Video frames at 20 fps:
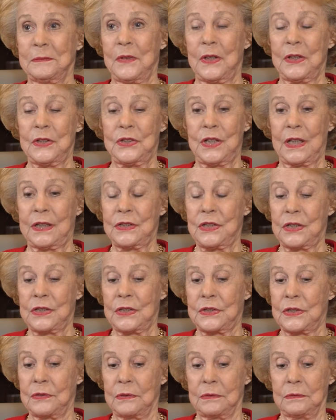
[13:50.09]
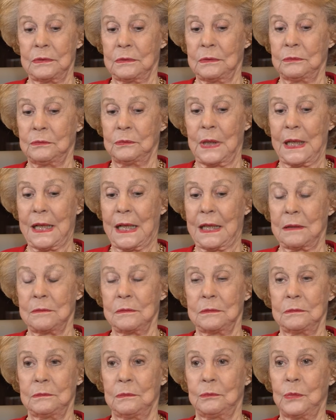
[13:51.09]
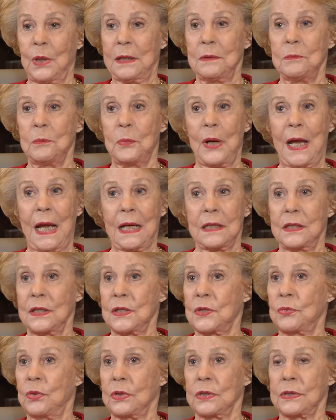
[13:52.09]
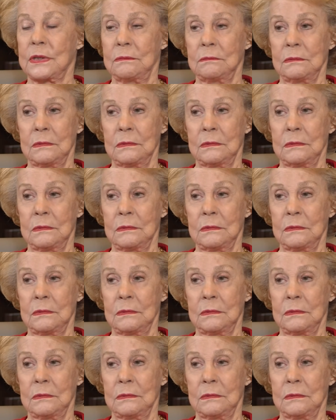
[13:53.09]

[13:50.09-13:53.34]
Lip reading: The judges, when I went and practiced, were